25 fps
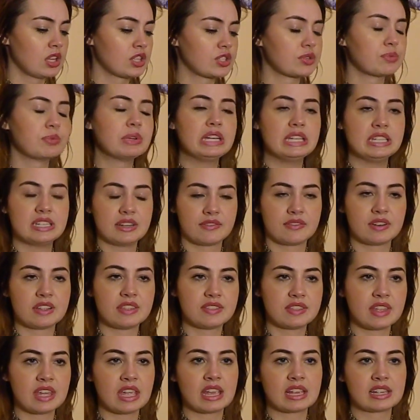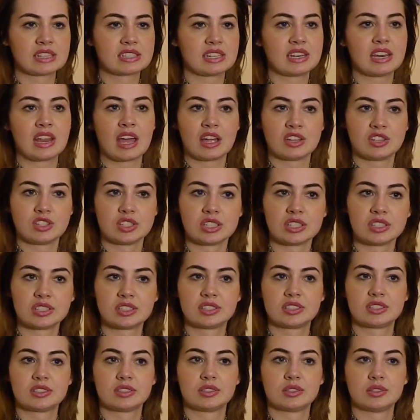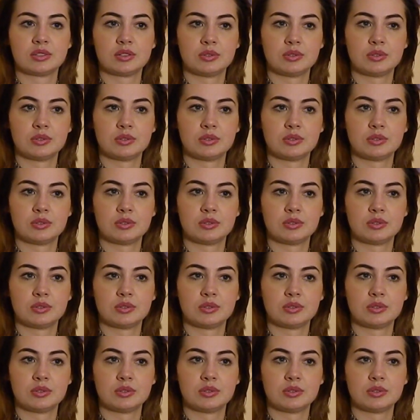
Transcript: read different things and not just